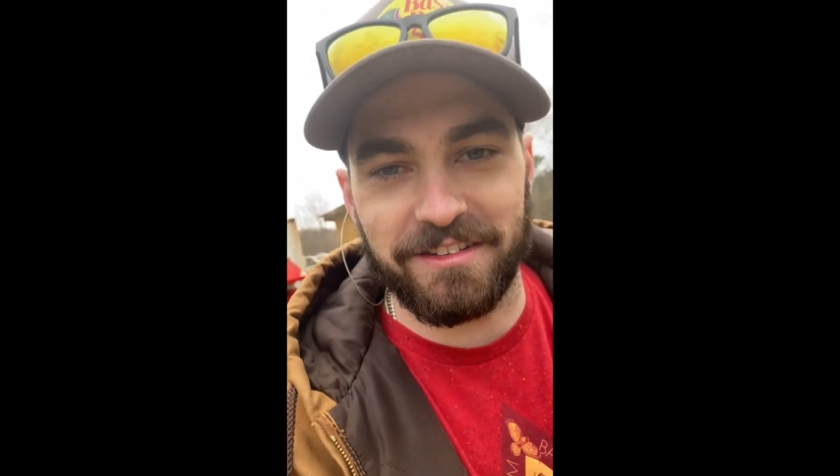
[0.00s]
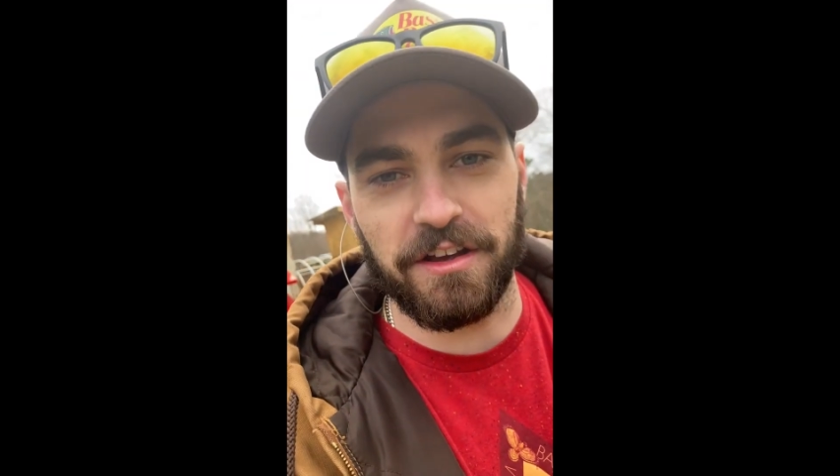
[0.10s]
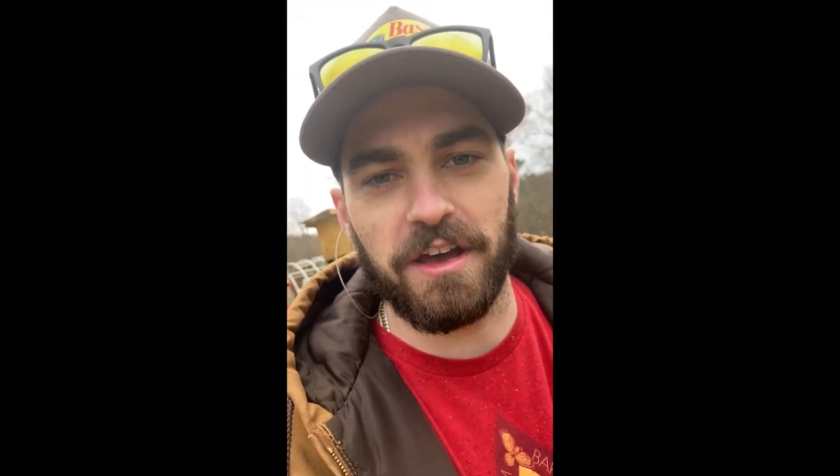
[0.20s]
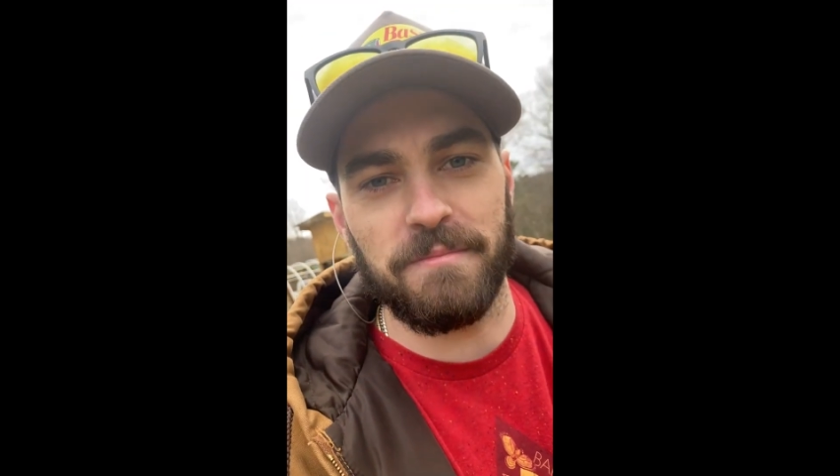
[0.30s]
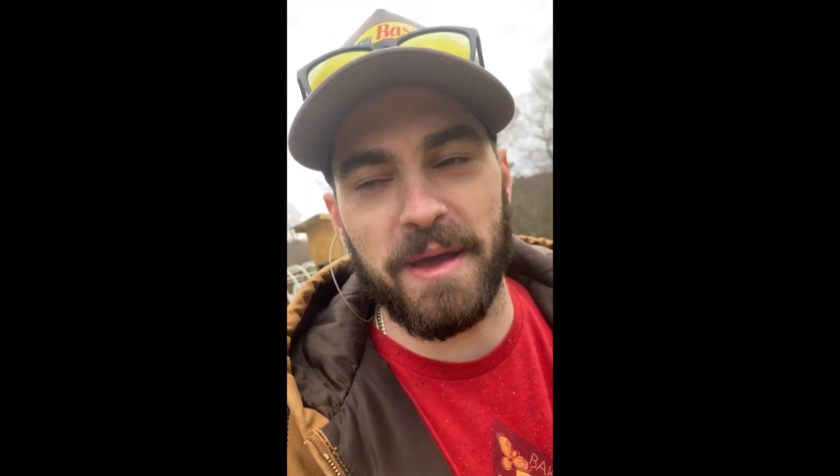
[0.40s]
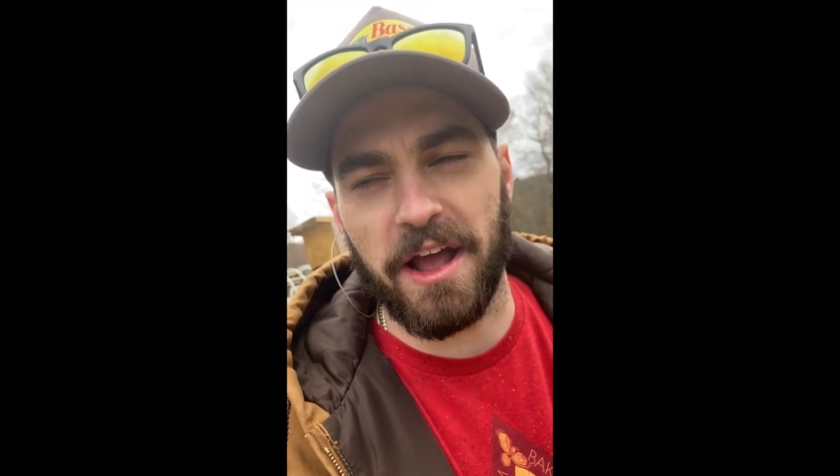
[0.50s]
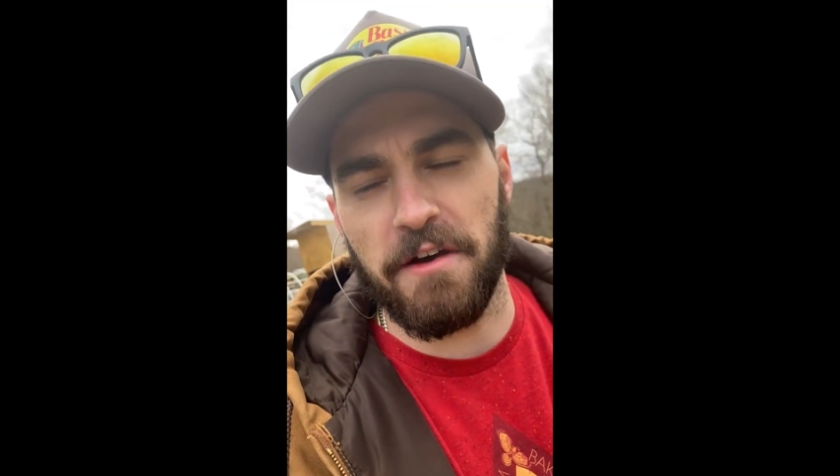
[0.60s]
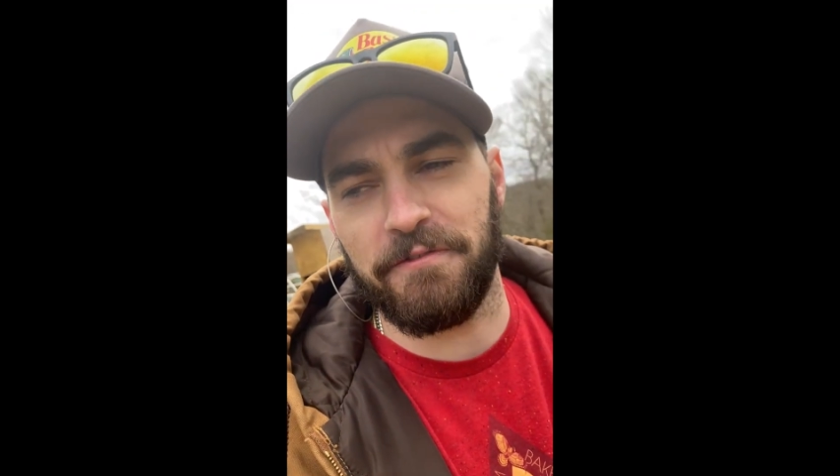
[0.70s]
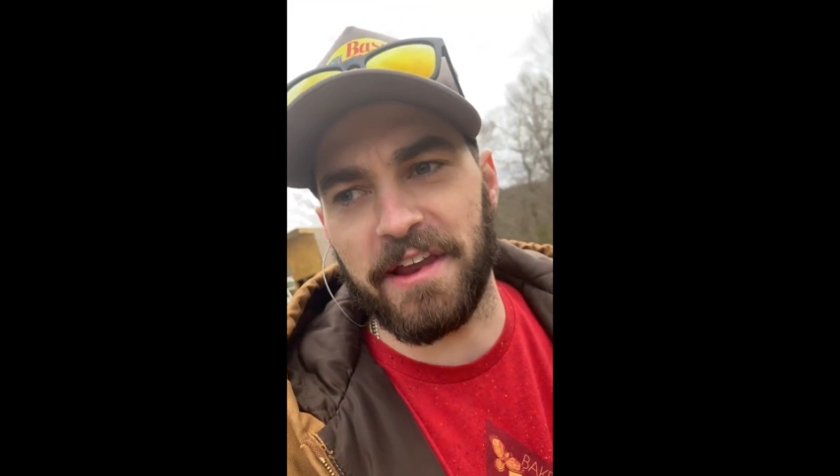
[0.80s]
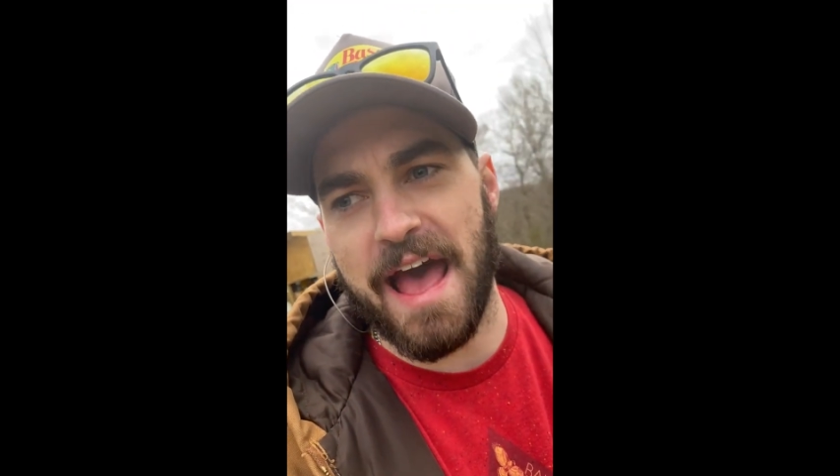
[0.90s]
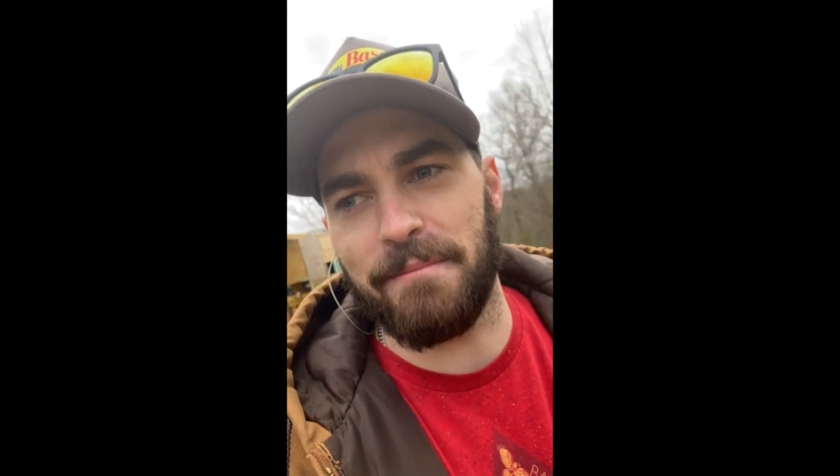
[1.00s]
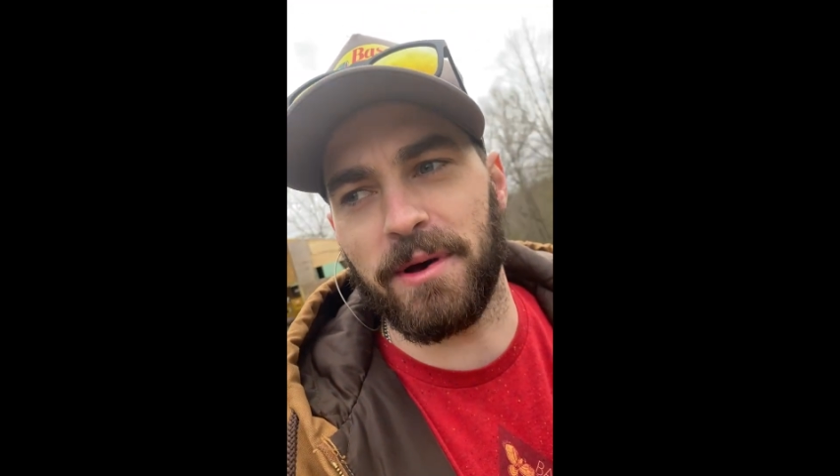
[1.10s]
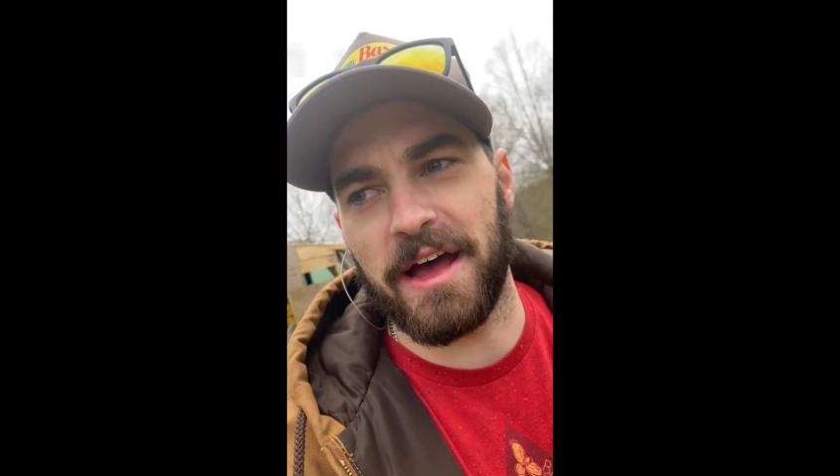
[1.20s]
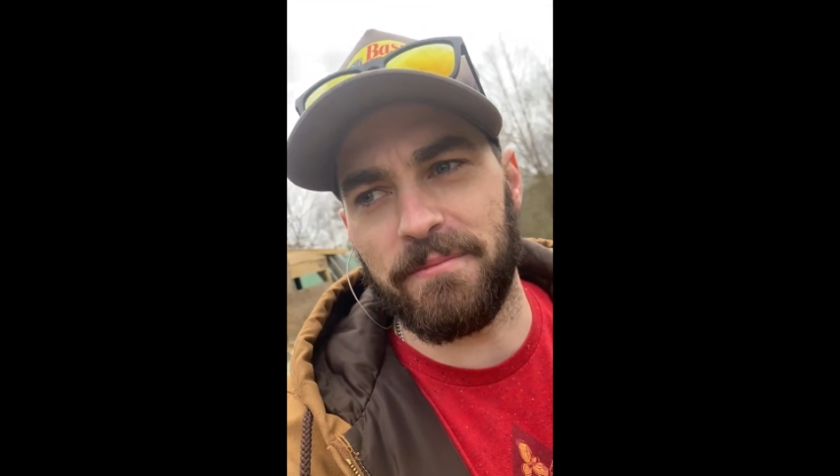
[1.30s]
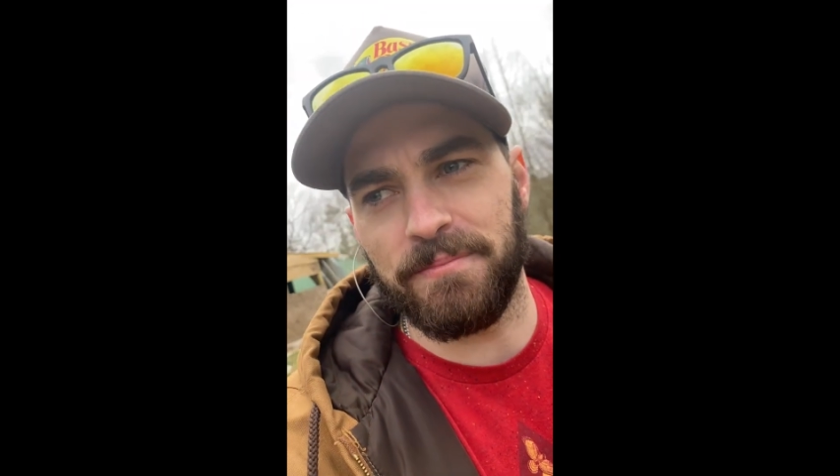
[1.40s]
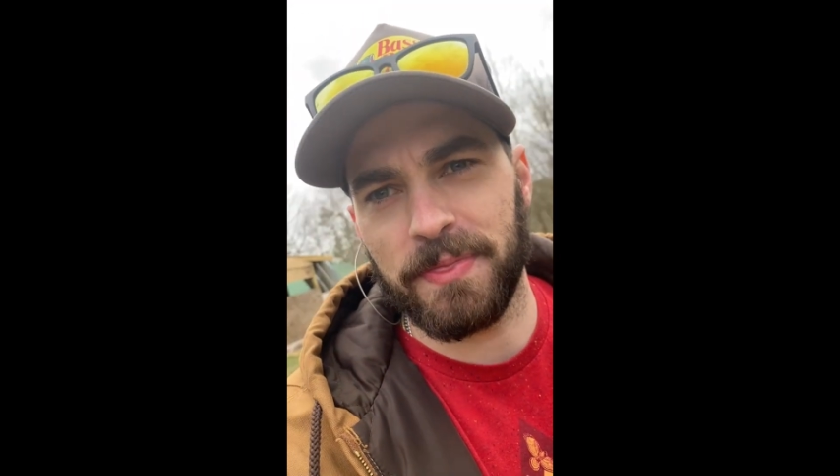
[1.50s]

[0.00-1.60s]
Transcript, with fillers: to make up for that, but